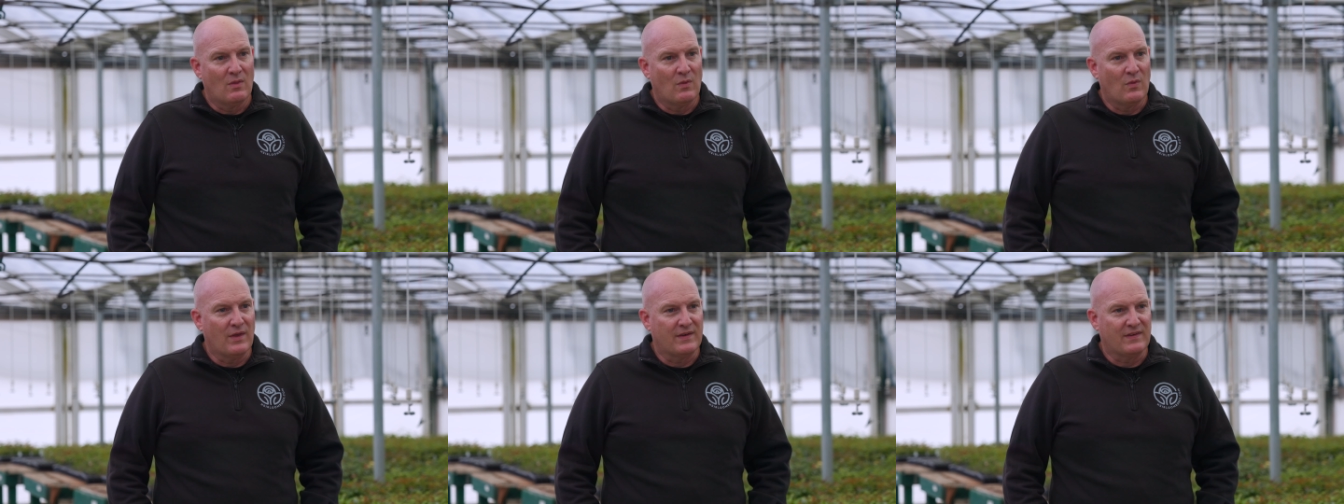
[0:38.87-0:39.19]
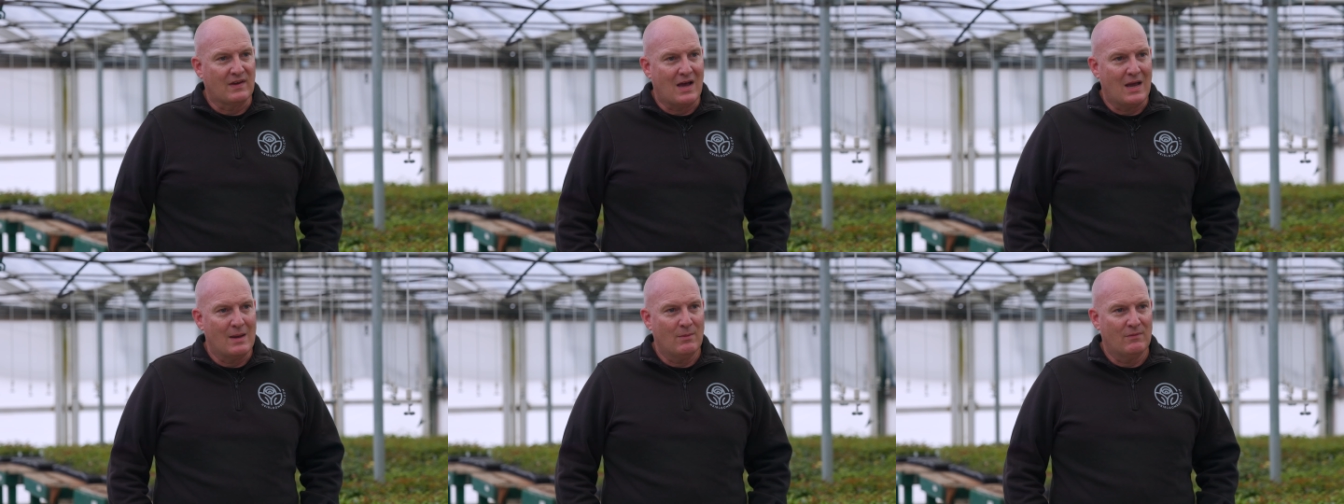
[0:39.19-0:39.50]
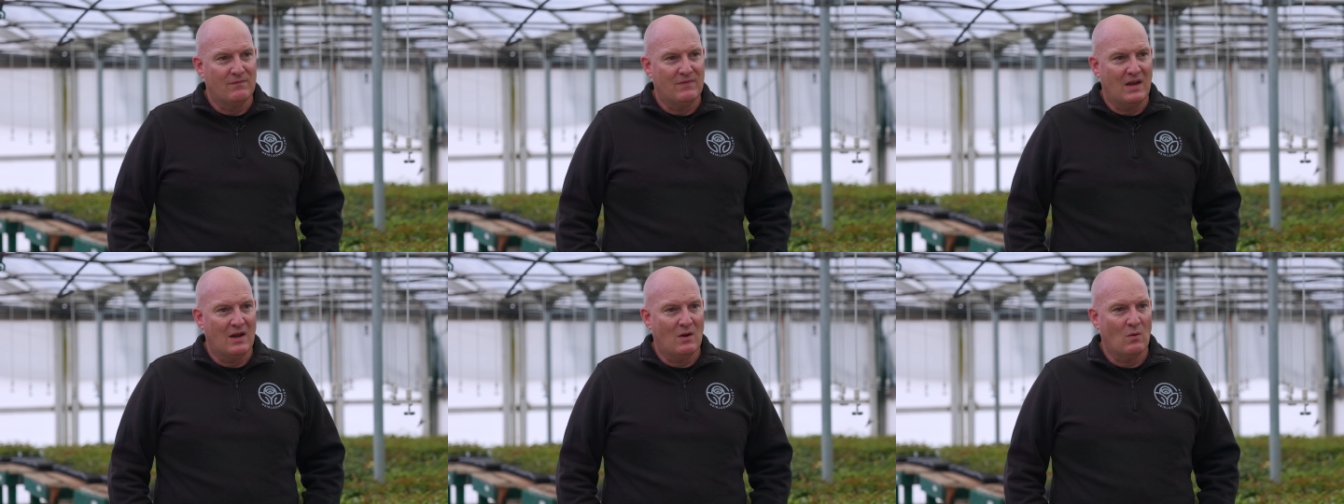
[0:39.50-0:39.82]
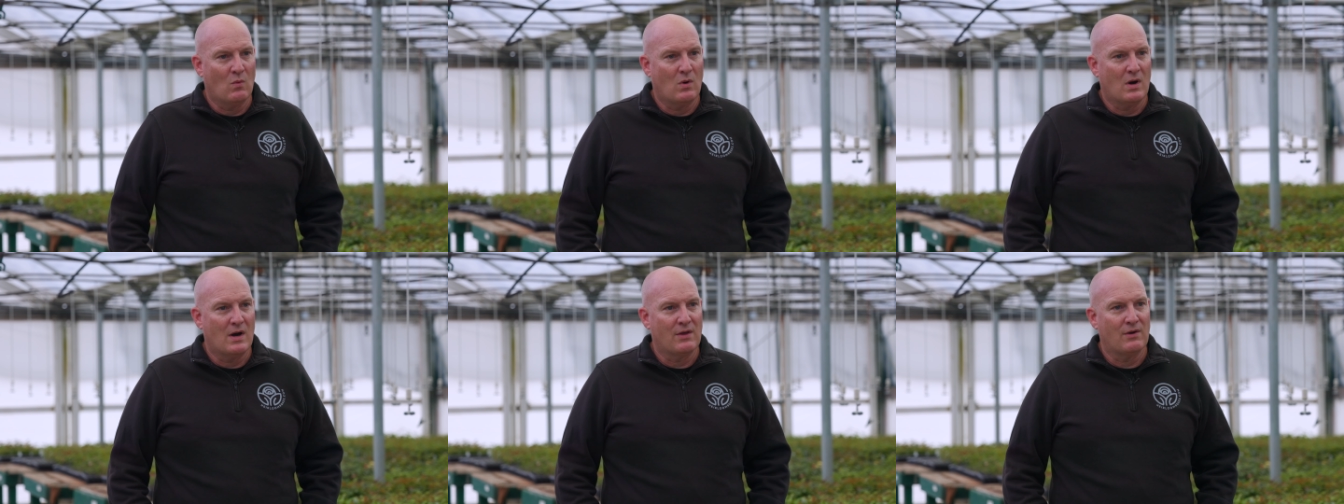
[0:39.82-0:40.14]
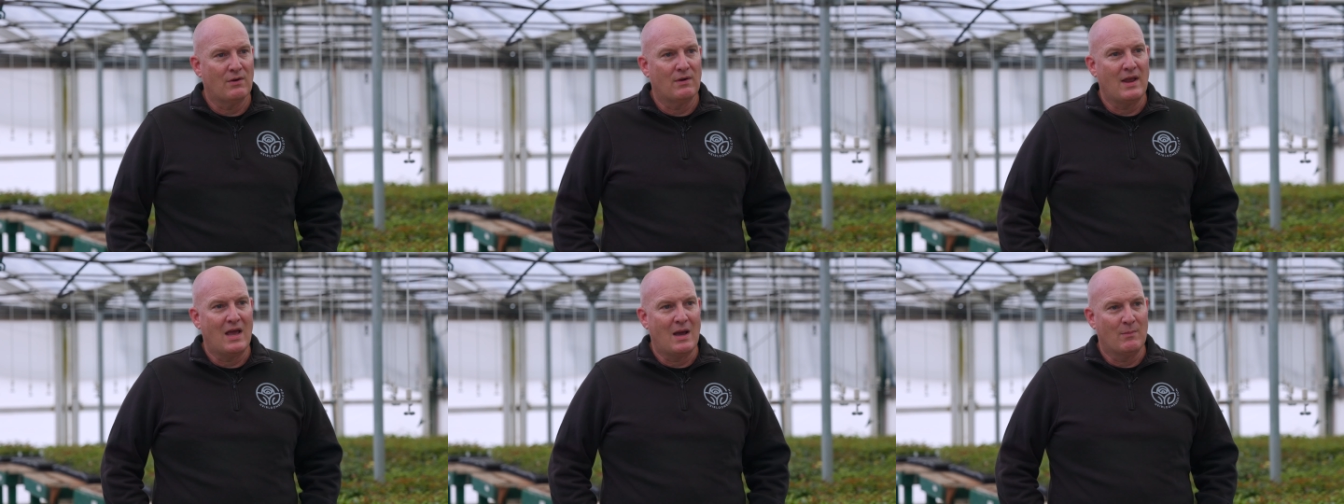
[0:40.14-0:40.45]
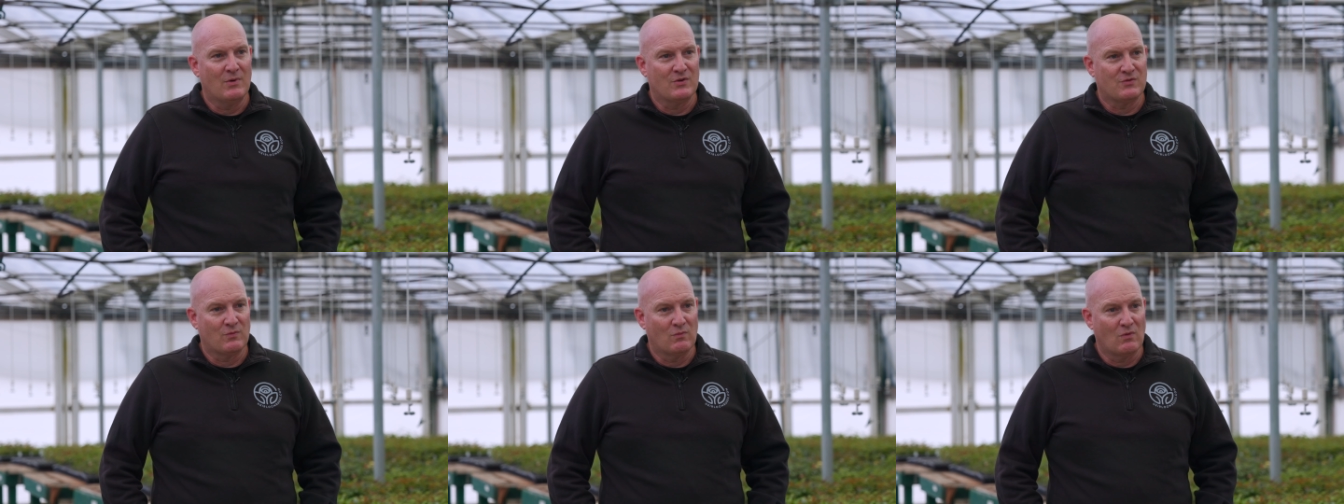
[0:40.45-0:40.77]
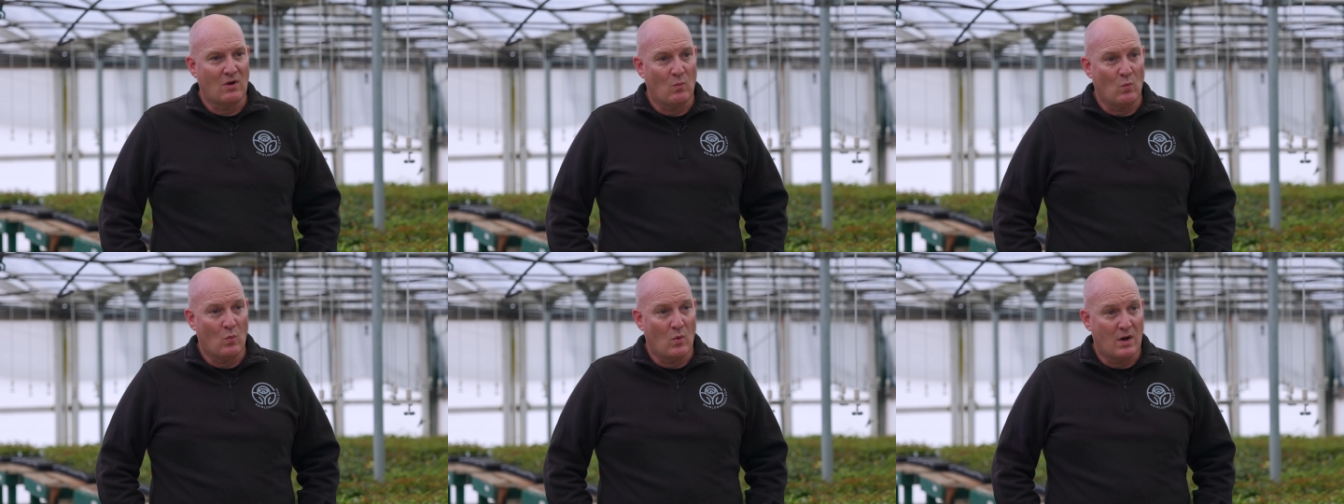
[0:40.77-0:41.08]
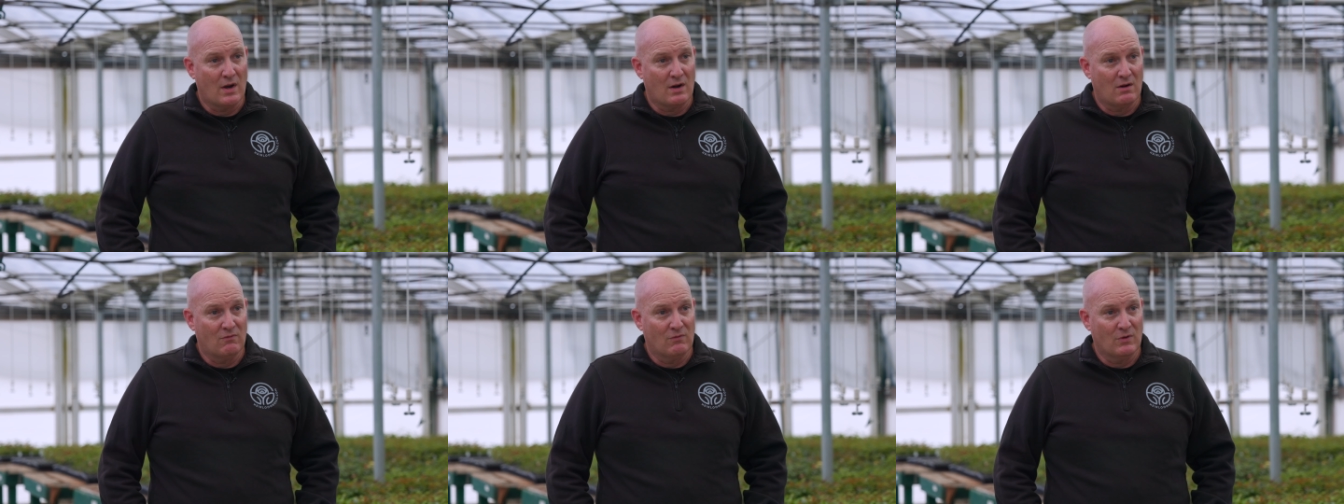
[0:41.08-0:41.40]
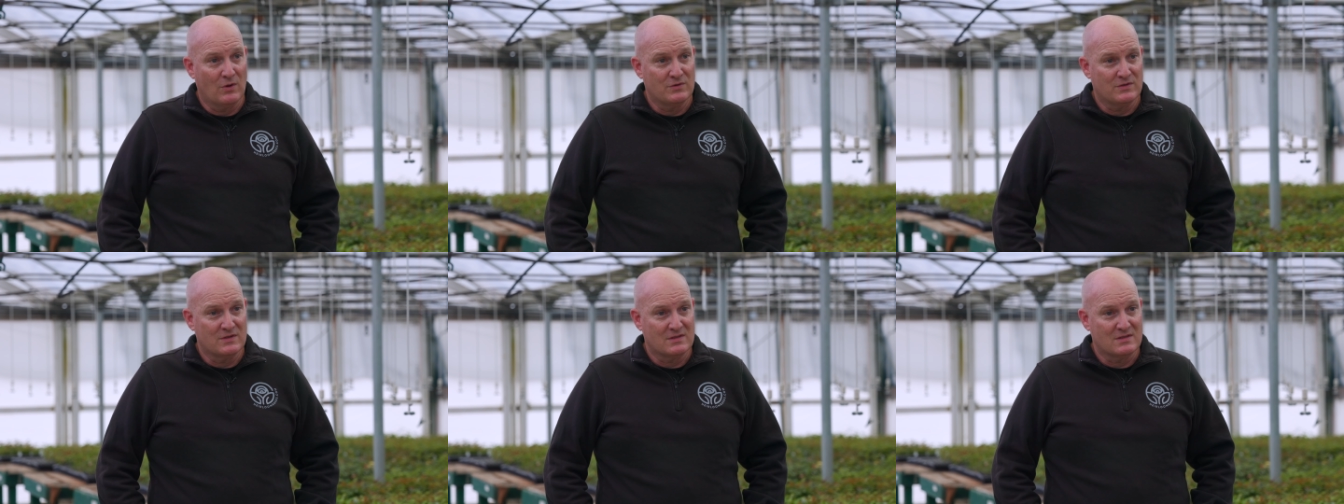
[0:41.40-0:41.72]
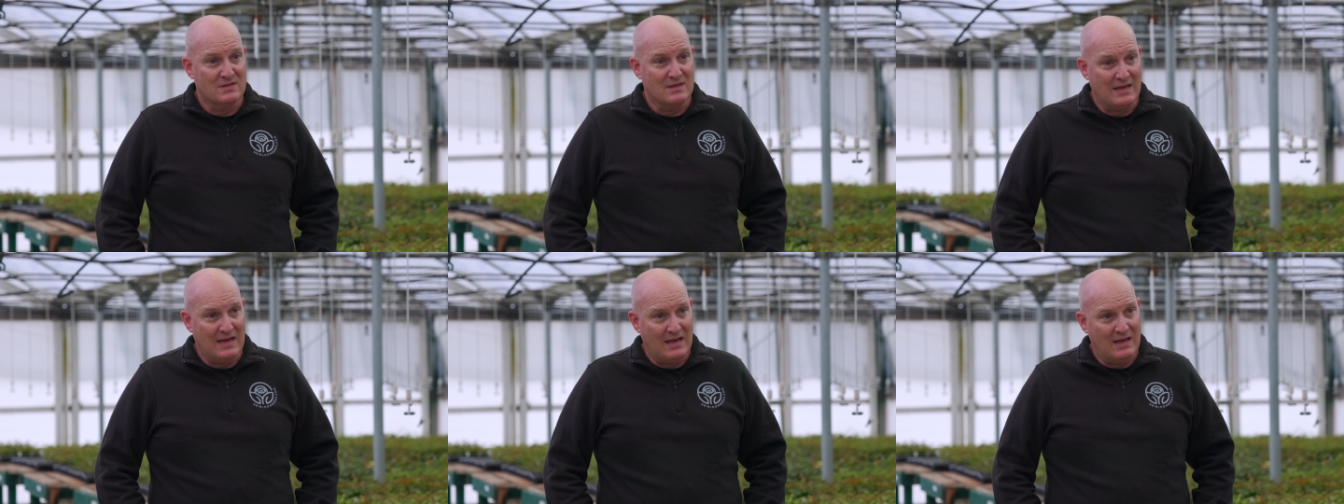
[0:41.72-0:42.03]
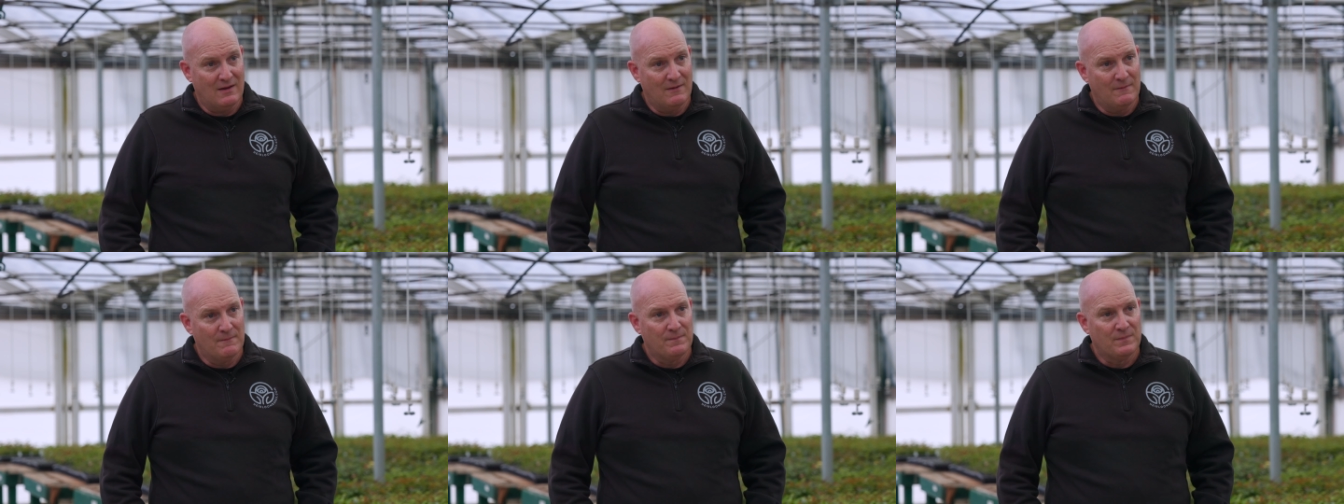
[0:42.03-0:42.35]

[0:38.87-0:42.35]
the time of day to water and how much water roses need.